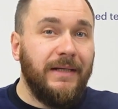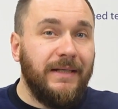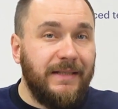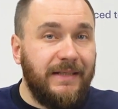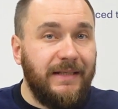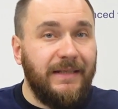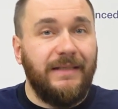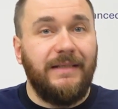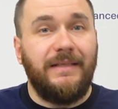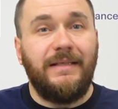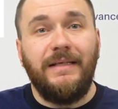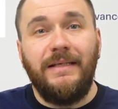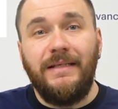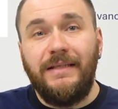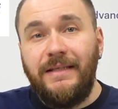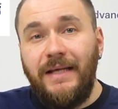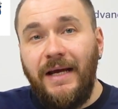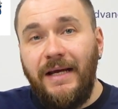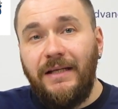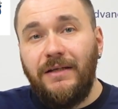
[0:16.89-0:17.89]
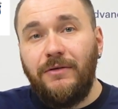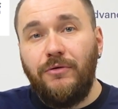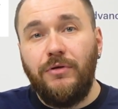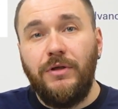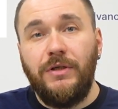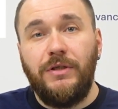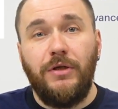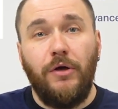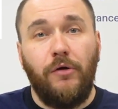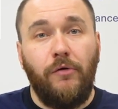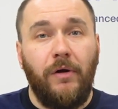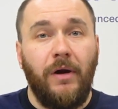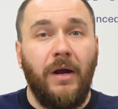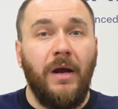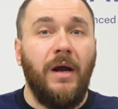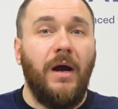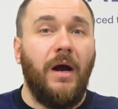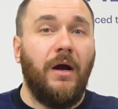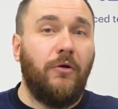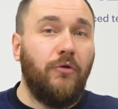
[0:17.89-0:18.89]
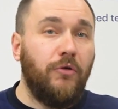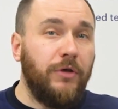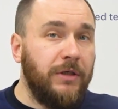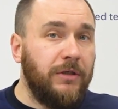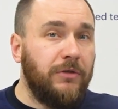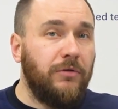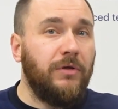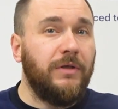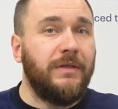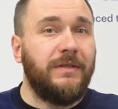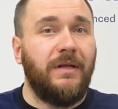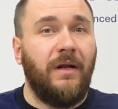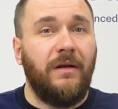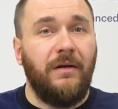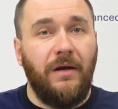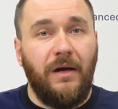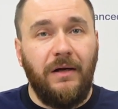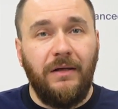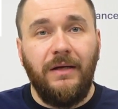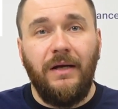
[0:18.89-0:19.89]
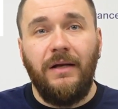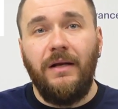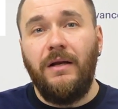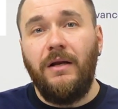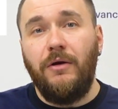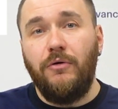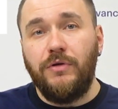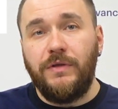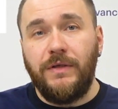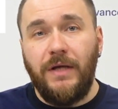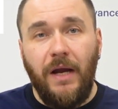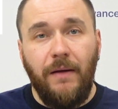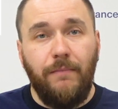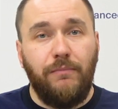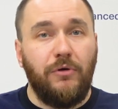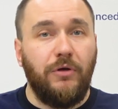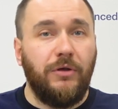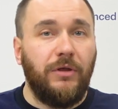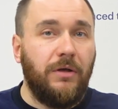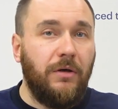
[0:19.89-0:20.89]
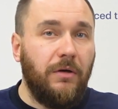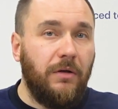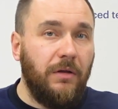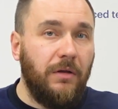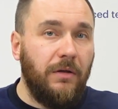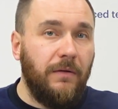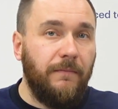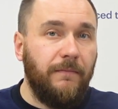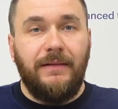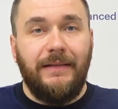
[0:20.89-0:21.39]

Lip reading: sends its data to the server according to the standard Galileosky protocol.